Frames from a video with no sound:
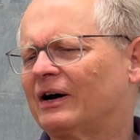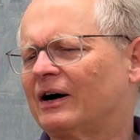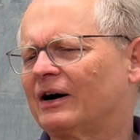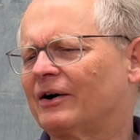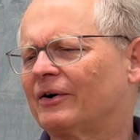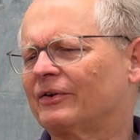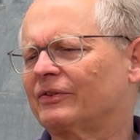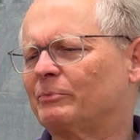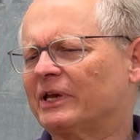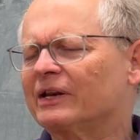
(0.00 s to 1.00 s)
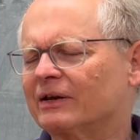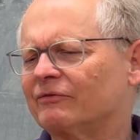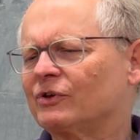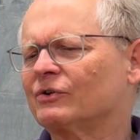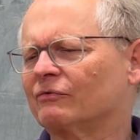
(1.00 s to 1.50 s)
the beginning
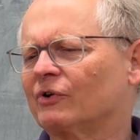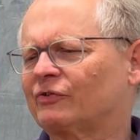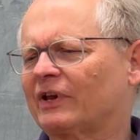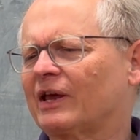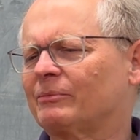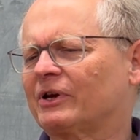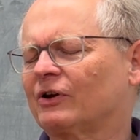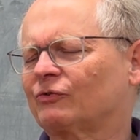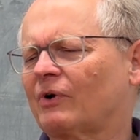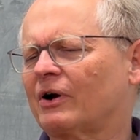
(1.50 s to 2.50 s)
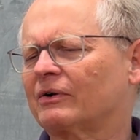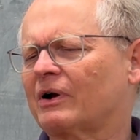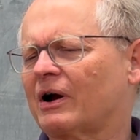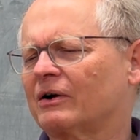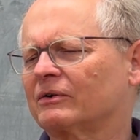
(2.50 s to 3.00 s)
of the universe. Again, because
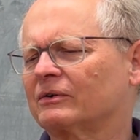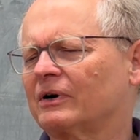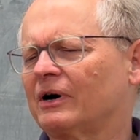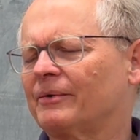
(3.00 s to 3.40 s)
our